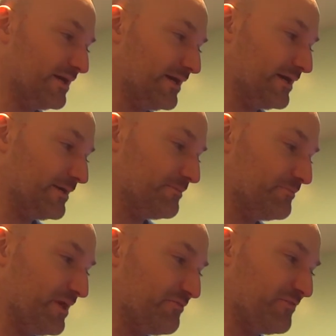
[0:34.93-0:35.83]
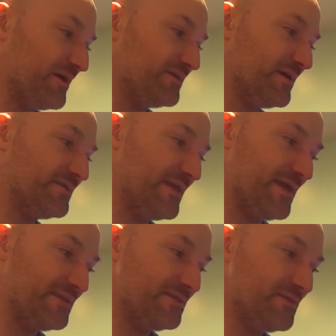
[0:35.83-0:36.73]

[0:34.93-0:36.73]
I found out that